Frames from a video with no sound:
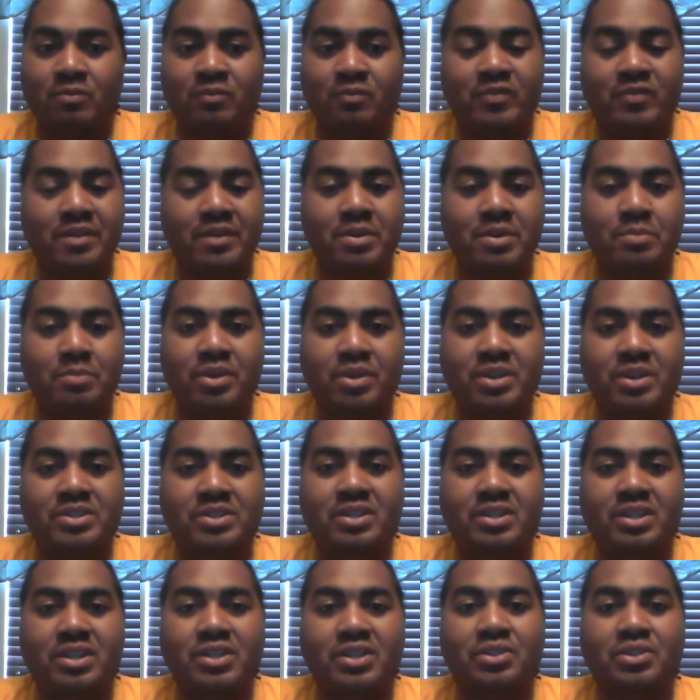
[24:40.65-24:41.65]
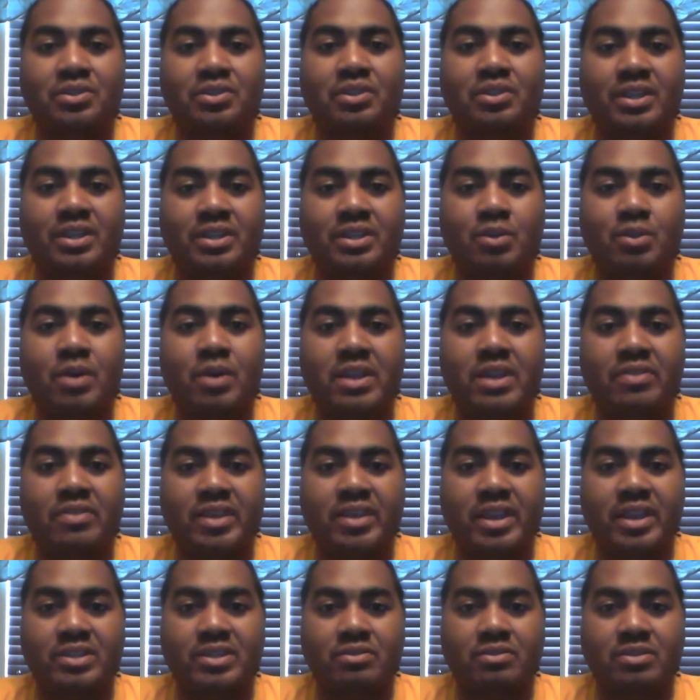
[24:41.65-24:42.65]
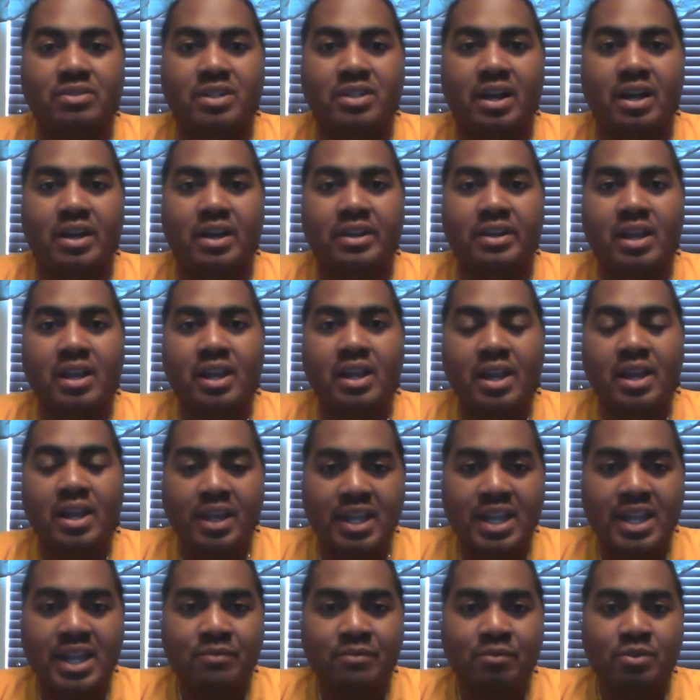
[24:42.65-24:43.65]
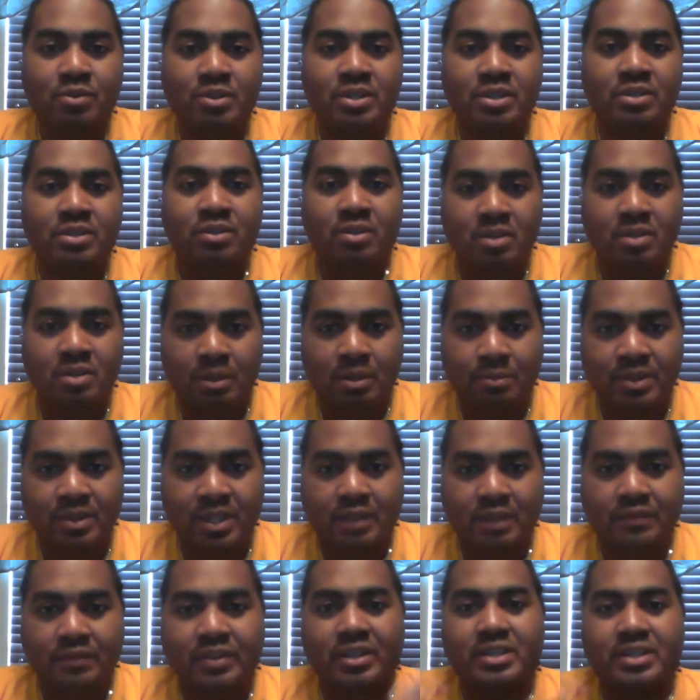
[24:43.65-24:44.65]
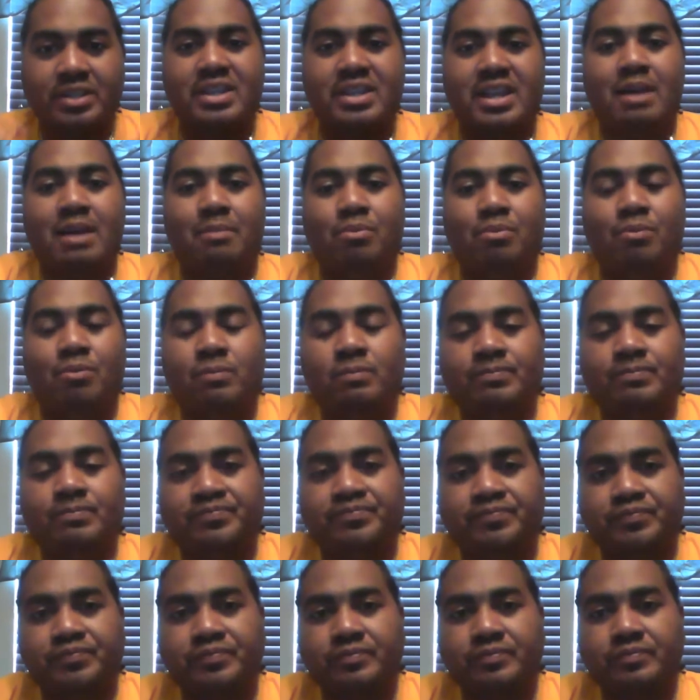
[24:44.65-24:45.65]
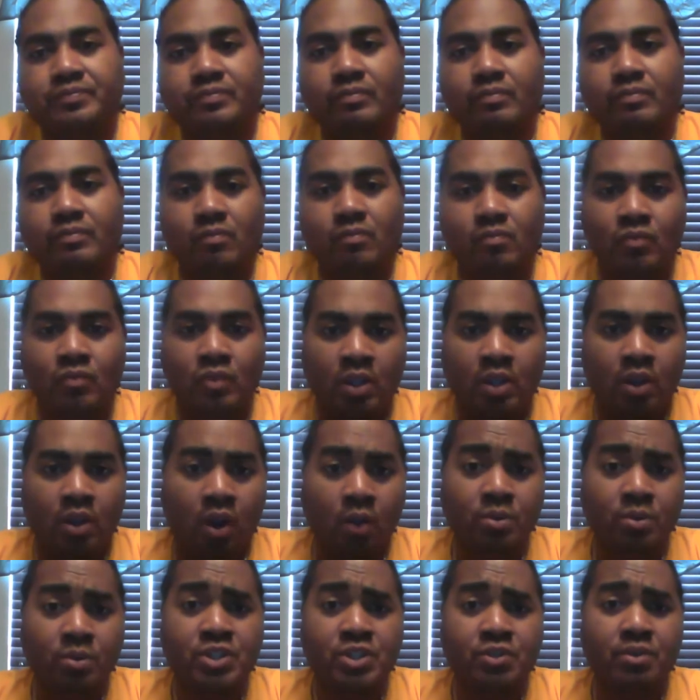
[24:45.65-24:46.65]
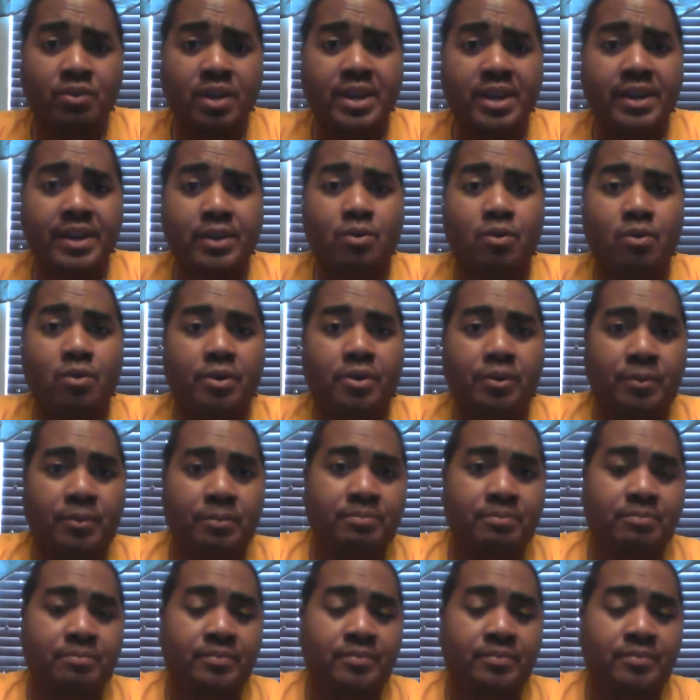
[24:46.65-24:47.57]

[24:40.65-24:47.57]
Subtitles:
very prejudicial in the way things are done. Even when I'm gonna give you an example. A restraining order.